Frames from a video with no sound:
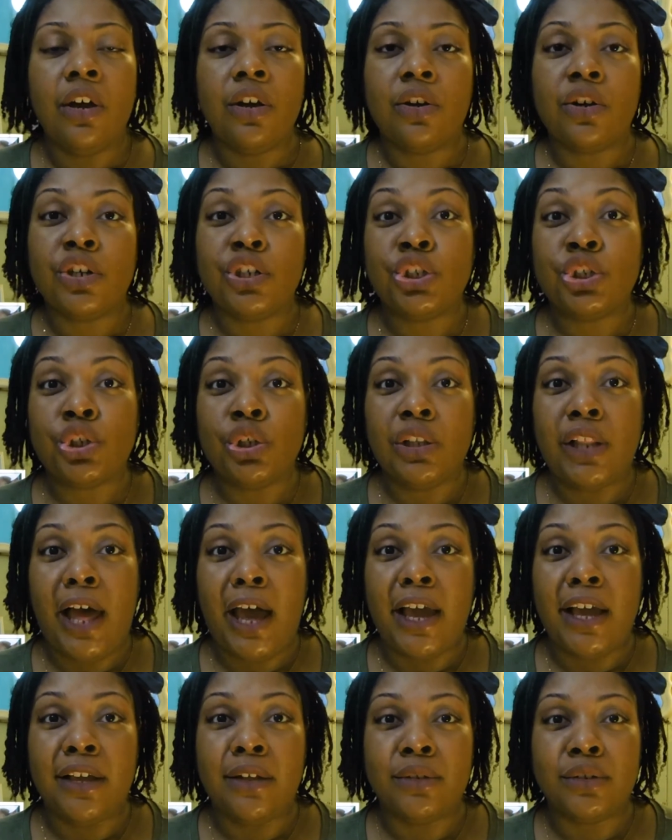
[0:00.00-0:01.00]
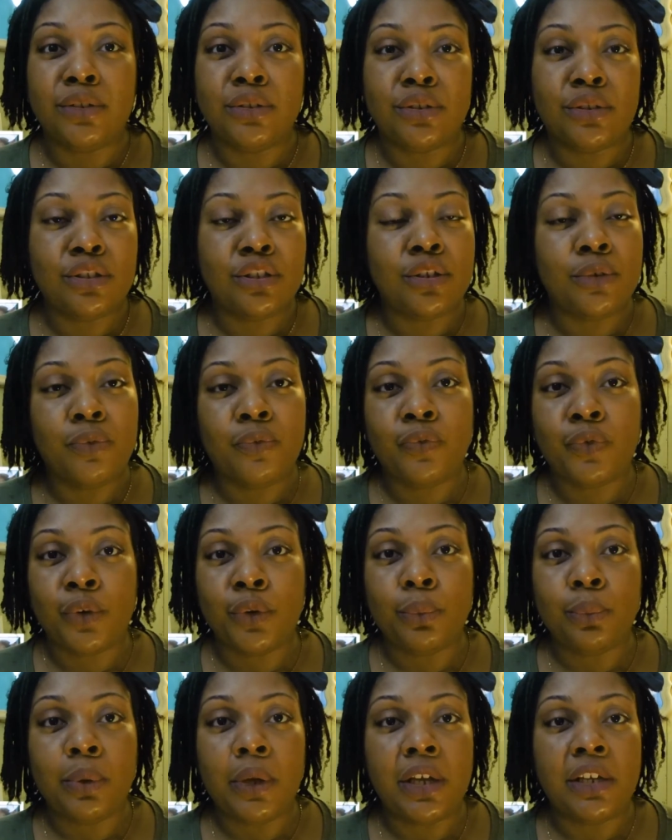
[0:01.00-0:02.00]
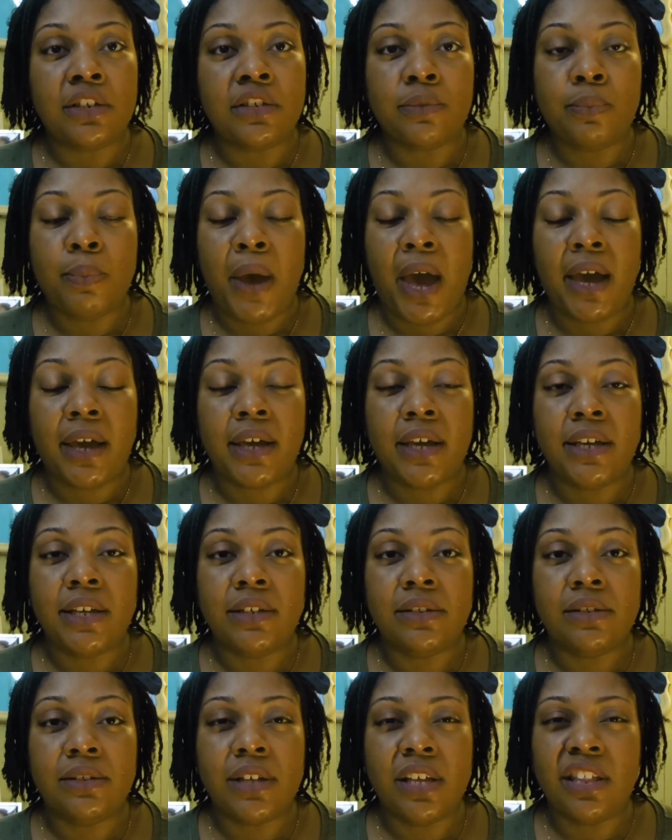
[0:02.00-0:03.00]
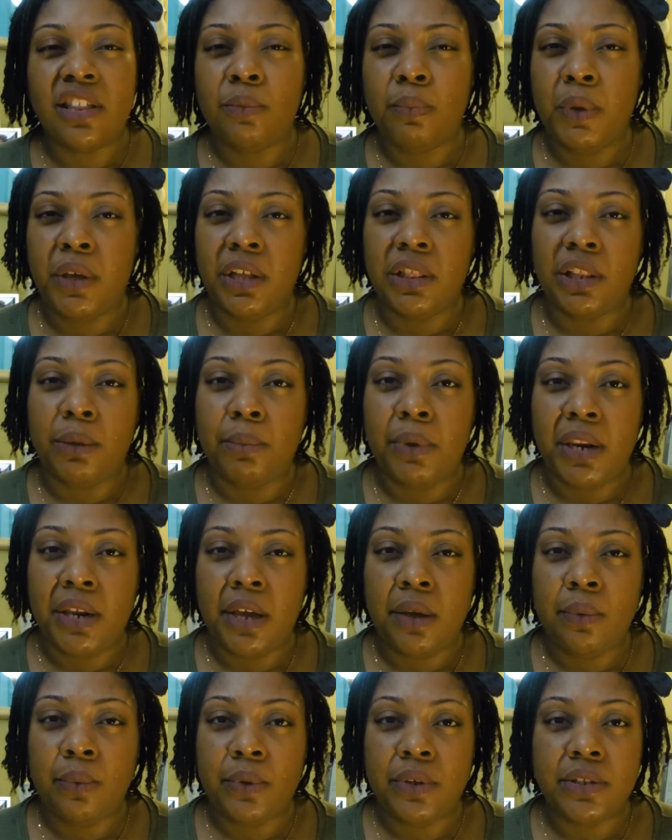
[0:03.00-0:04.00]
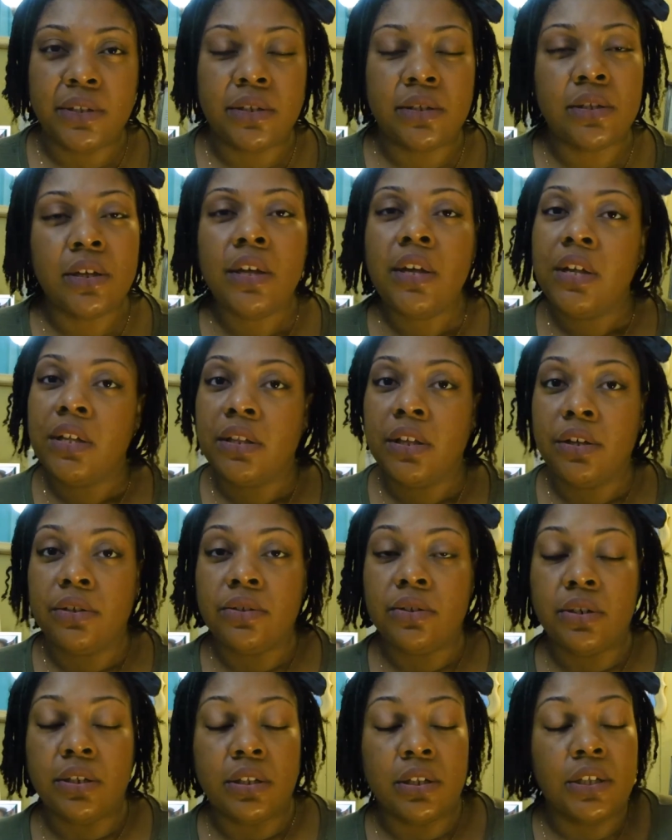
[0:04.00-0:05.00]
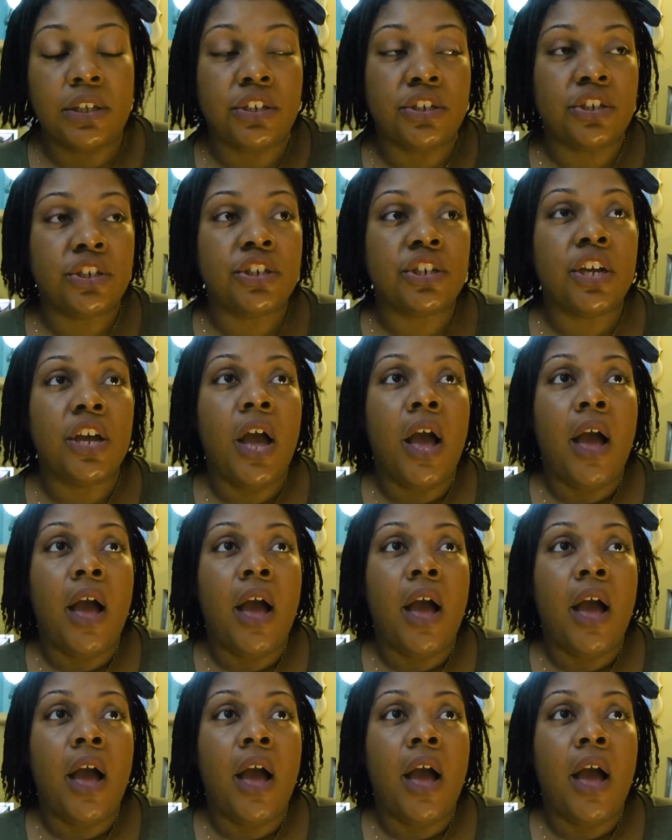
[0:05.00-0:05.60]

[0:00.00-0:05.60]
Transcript: Crystal Light fruit punch packets and the pink lemonade ones. Those are delish.